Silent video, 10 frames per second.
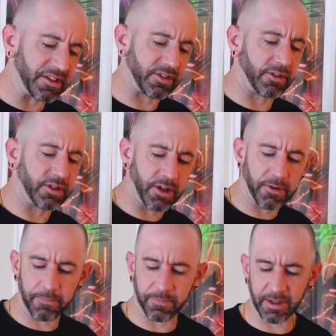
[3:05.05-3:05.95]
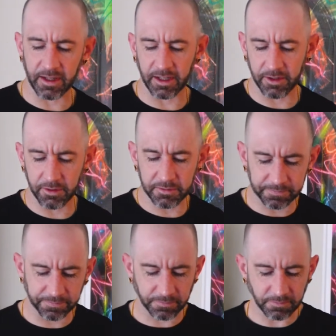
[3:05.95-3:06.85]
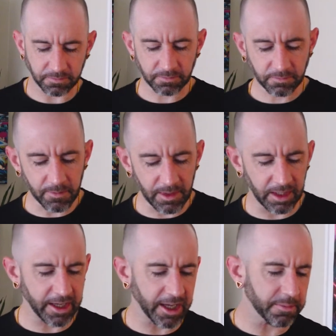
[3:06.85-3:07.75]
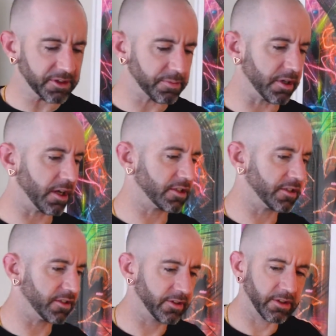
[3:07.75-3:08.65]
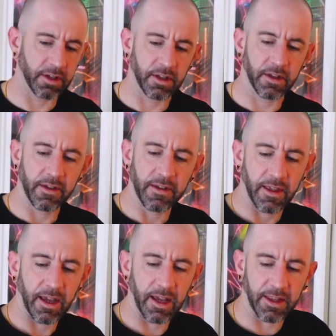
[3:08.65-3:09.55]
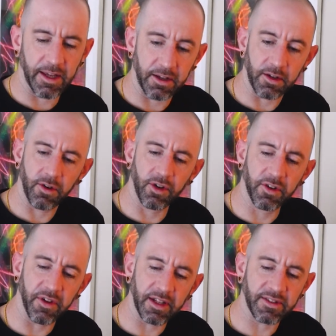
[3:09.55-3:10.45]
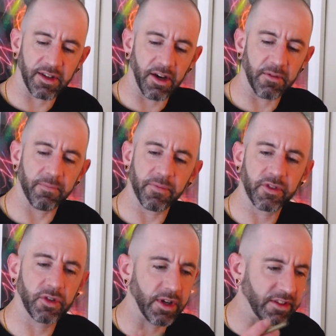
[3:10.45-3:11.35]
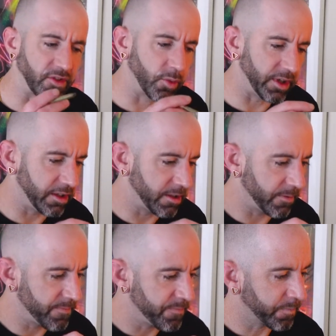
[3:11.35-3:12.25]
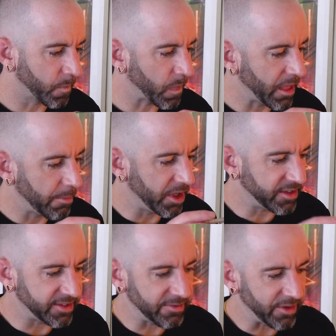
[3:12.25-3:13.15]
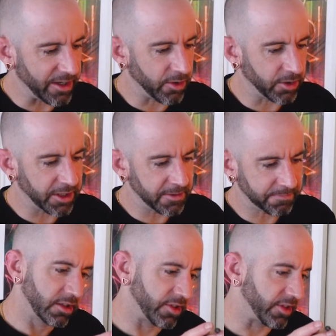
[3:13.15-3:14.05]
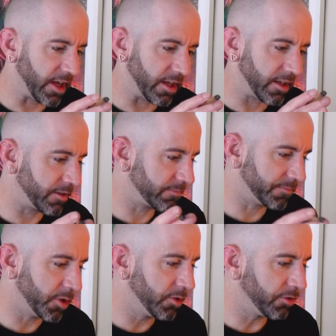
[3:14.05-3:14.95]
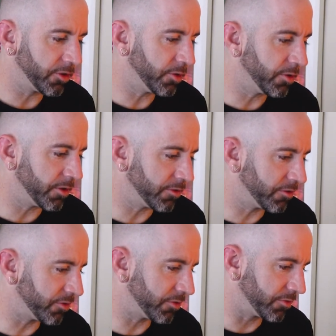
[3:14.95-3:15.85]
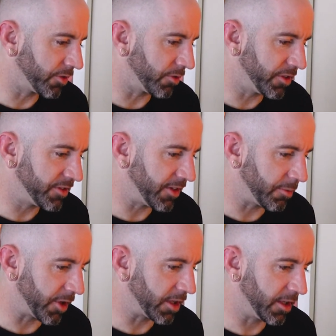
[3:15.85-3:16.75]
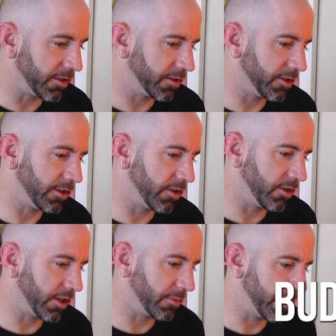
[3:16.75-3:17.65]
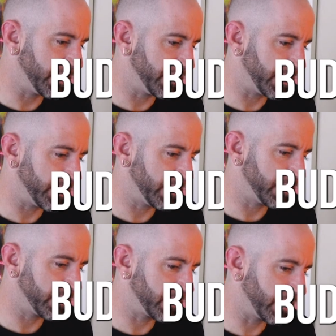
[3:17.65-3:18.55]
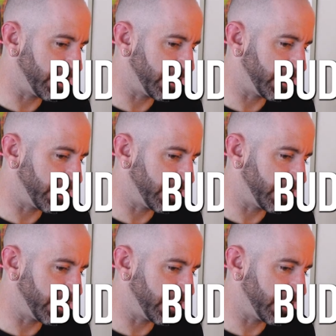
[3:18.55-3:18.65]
studio, and they do cannabis productions, and they hold events there 2 nights a week. But it's invite only, just like who's who of the retail market. Like bud tenders,